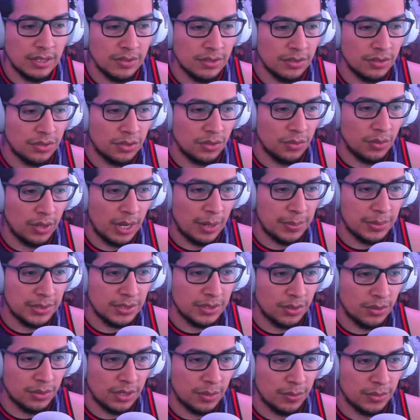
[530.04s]
season 2,
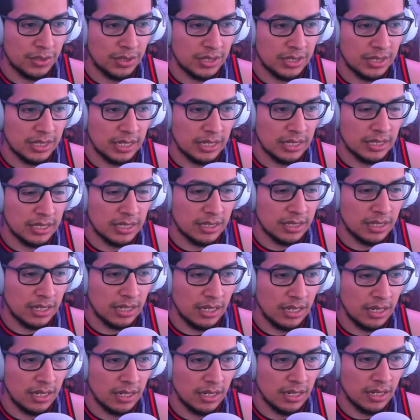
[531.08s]
episode number
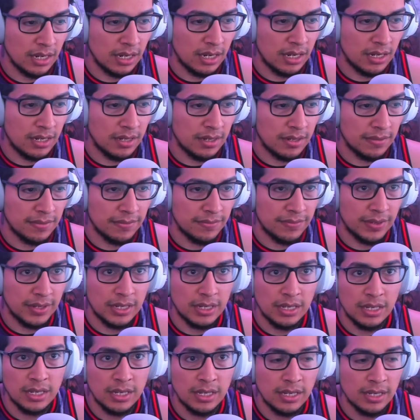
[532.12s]
16
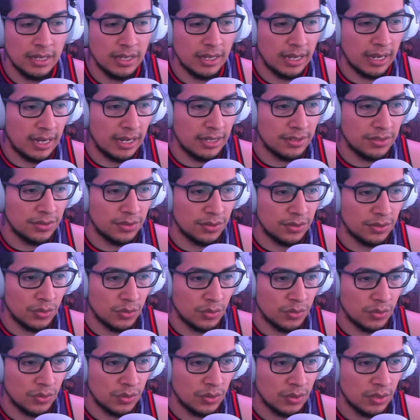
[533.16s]
of...
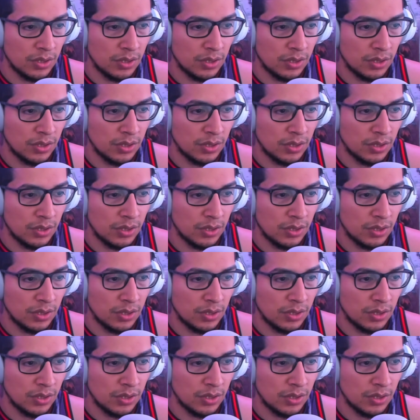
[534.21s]
Castle.